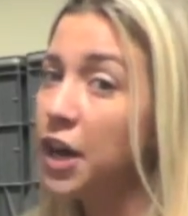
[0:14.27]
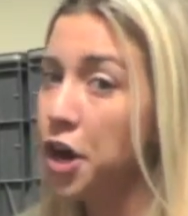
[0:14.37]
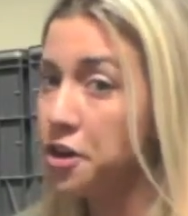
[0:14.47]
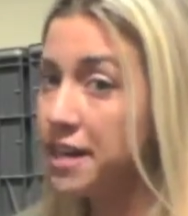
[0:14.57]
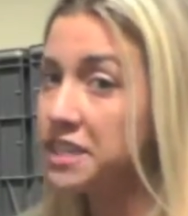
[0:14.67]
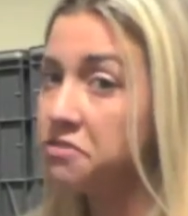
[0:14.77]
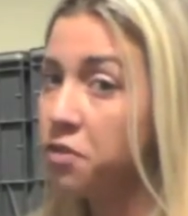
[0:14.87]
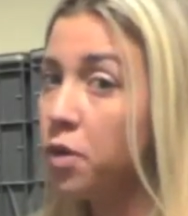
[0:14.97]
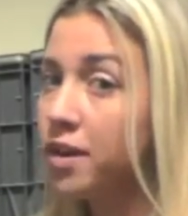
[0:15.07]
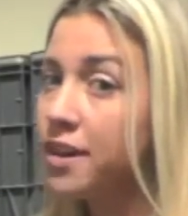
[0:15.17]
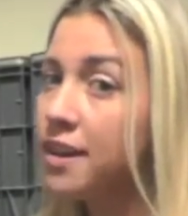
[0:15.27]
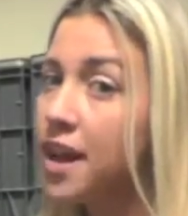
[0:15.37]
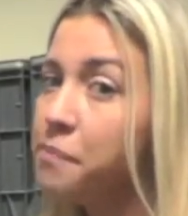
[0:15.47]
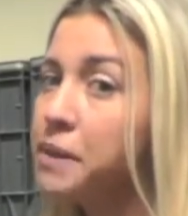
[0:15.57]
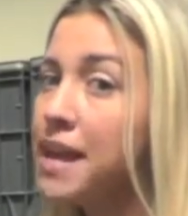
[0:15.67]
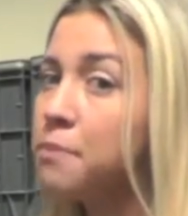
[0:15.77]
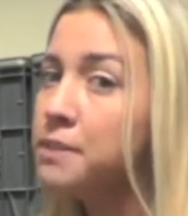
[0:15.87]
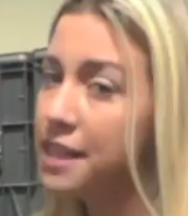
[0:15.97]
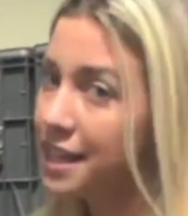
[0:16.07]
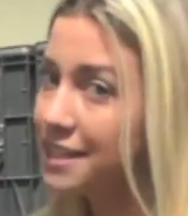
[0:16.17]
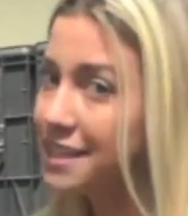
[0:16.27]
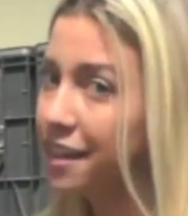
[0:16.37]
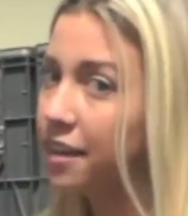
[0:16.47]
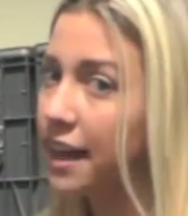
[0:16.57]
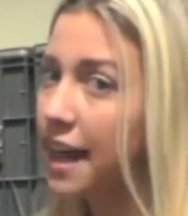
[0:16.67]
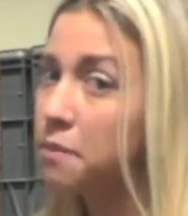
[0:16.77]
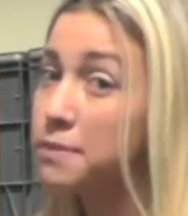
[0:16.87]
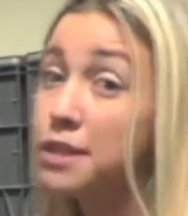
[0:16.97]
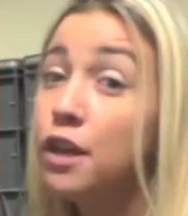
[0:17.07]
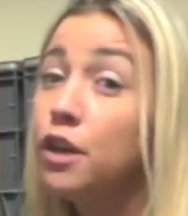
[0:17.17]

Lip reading: RS4 hubcaps and center caps.